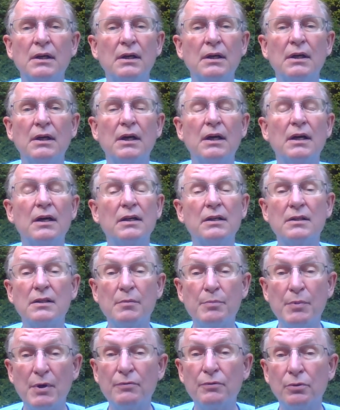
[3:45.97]
And
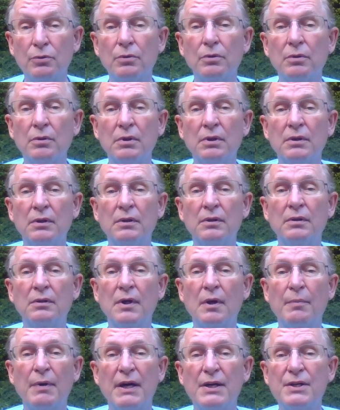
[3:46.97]
above all, I
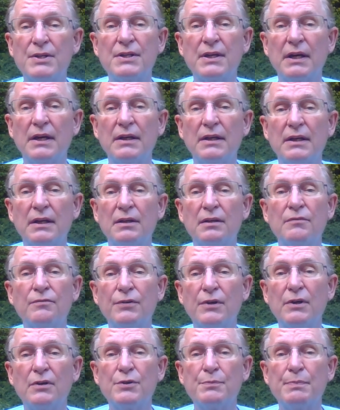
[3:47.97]
might say, it
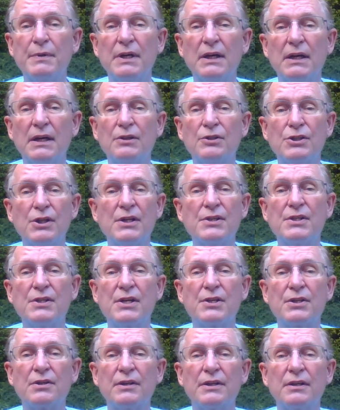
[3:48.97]
involves being just
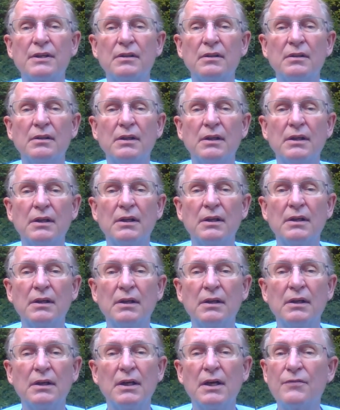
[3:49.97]
as critical,
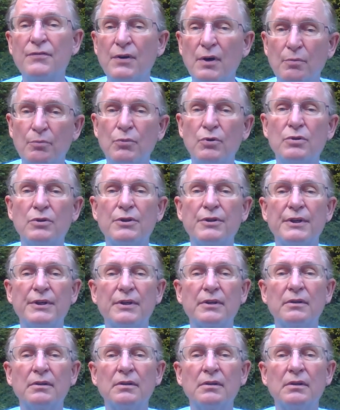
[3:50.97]
if not more
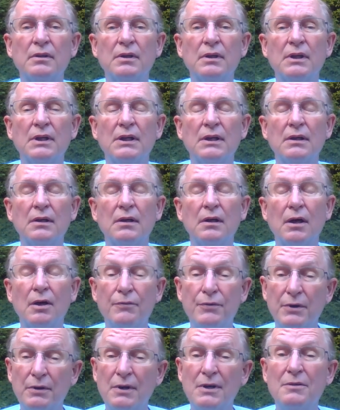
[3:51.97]
critical, of
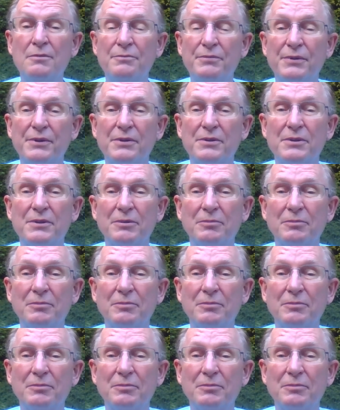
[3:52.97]
your own views.